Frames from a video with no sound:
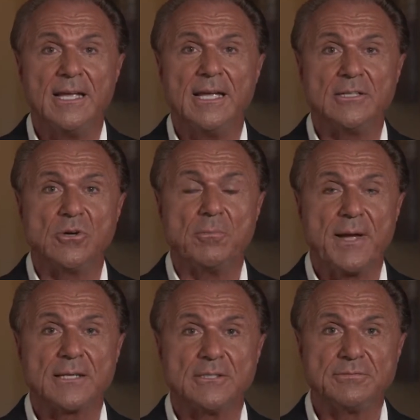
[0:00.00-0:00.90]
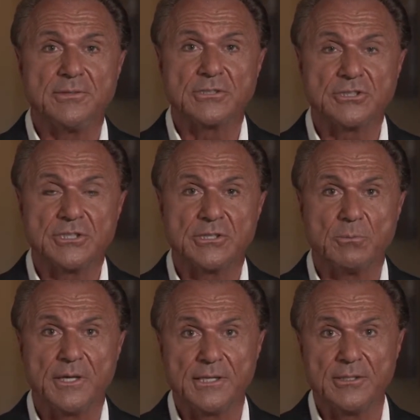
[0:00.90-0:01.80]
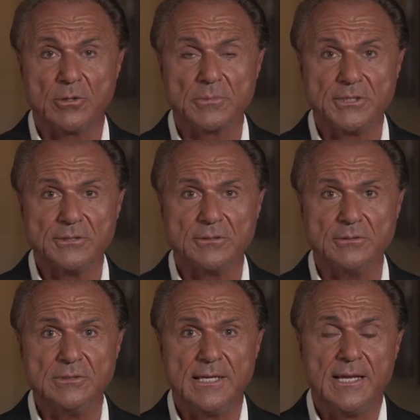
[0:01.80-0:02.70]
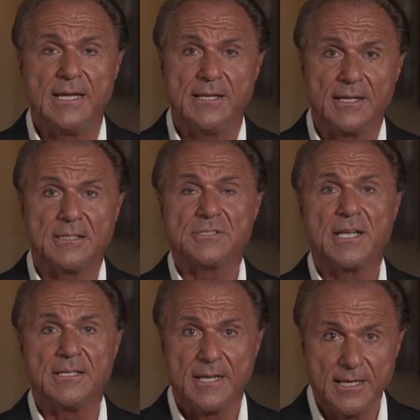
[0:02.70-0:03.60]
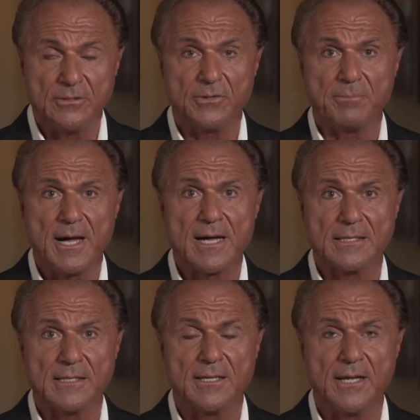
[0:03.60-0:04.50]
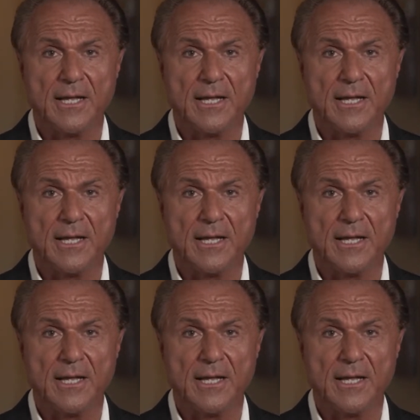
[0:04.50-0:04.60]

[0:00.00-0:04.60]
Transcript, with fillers: and go back to functioning the way they normally do, and that is heal the body.